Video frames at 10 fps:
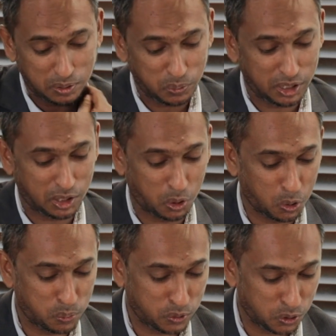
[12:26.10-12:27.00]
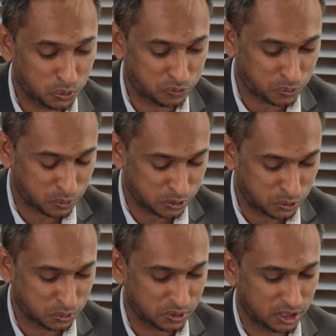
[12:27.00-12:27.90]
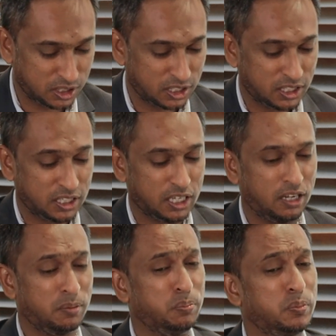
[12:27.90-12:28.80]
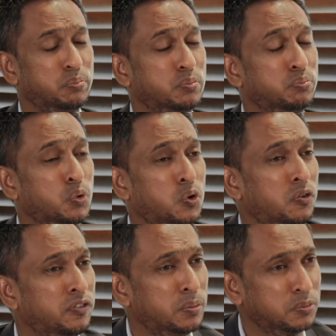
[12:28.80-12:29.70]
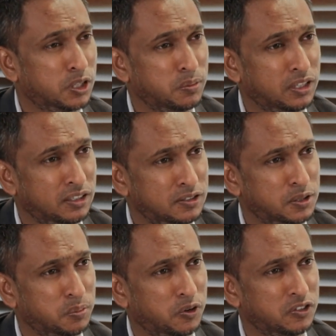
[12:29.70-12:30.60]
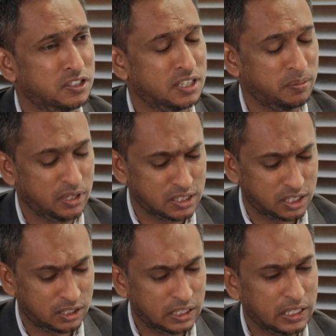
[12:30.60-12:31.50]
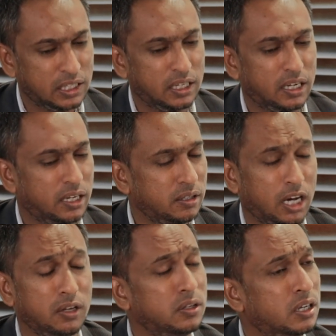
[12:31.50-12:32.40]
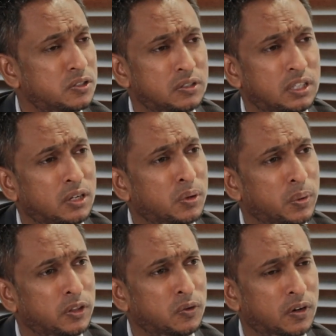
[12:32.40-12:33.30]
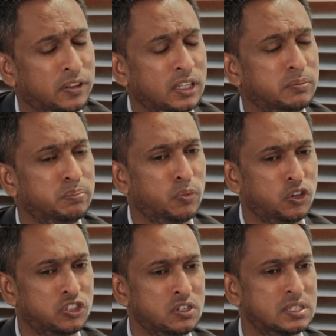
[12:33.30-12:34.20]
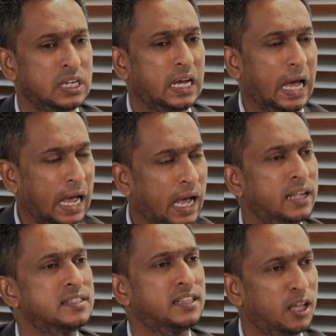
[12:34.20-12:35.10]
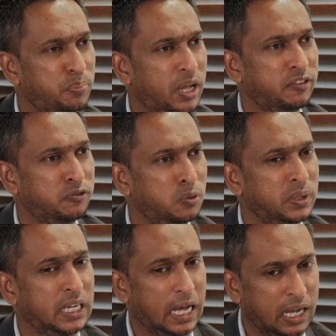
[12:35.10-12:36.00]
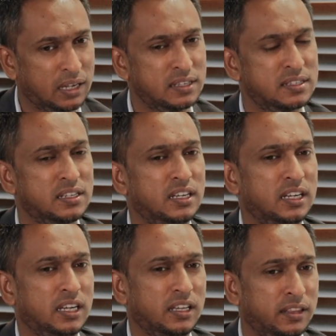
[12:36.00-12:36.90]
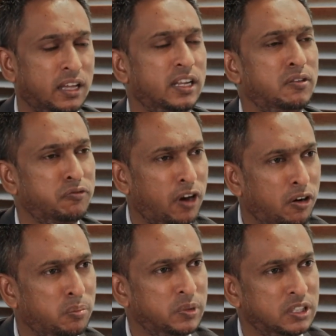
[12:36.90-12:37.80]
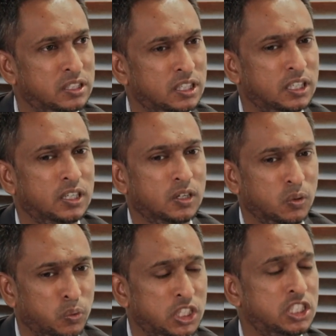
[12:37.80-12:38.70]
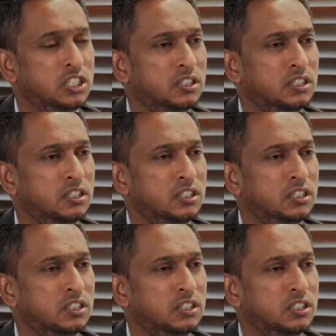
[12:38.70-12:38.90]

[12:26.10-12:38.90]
we hope, we look forward to more of them coming into Mauritius, and certainly I totally agree with you. I think Mauritius has that platform and has that environment which